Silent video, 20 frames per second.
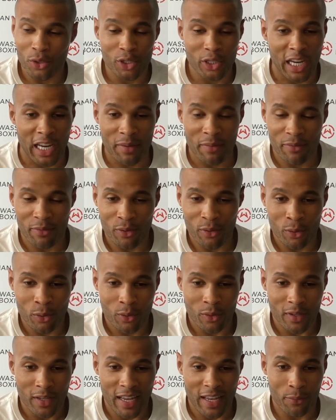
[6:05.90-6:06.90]
shameful,
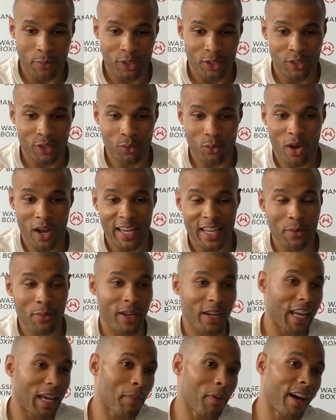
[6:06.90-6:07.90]
and which is why he
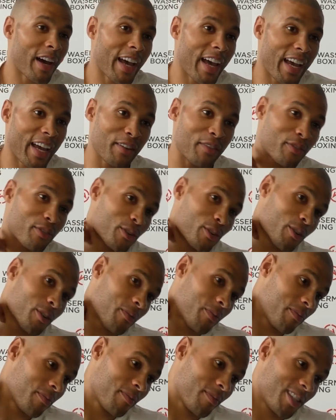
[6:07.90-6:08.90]
went MIA for
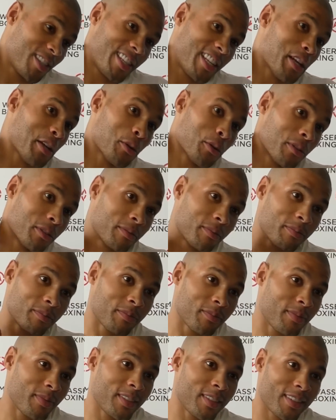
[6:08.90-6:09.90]
still
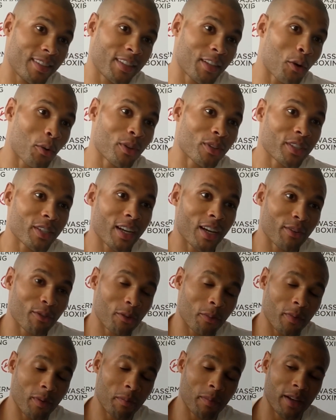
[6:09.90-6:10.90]
no one's heard
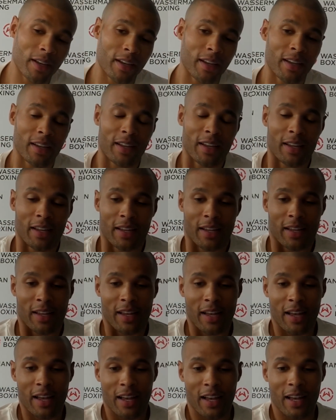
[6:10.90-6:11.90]
from him.
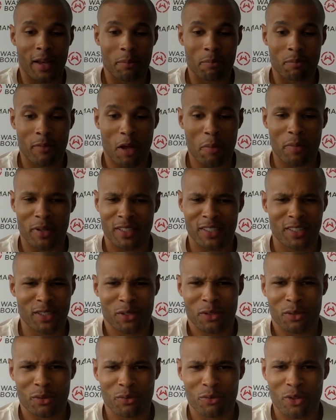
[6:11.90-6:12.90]
Um, up
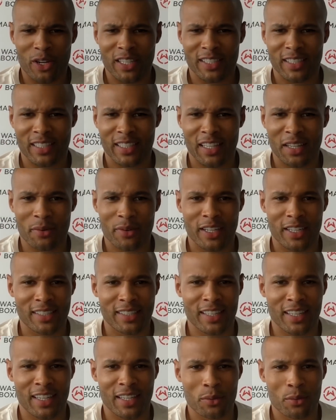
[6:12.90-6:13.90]
until recently, when he
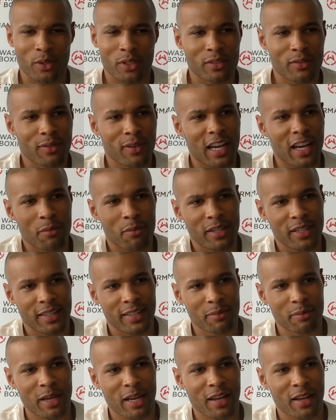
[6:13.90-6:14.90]
said he wants five
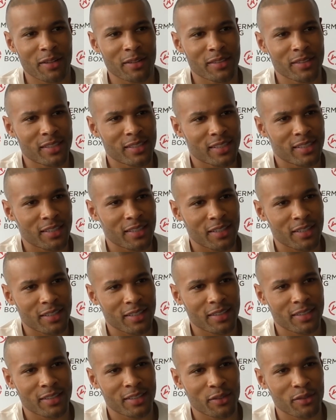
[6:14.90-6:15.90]
million pounds
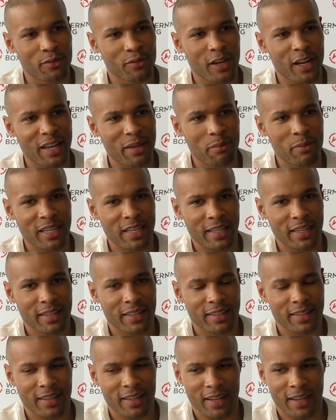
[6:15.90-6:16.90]
to fight me,
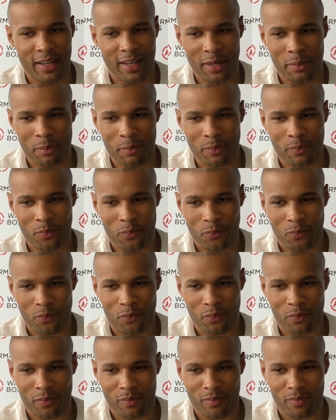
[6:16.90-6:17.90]
um,
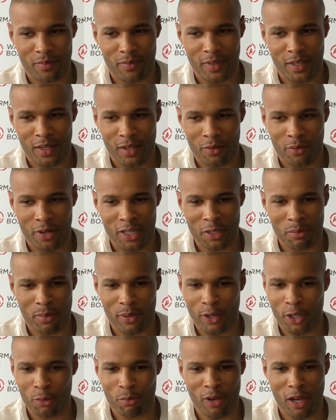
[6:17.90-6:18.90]
you know, which
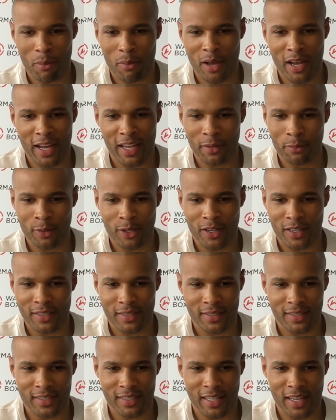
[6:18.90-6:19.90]
blows my mind because
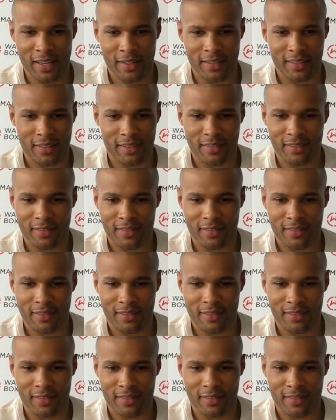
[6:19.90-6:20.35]
it's like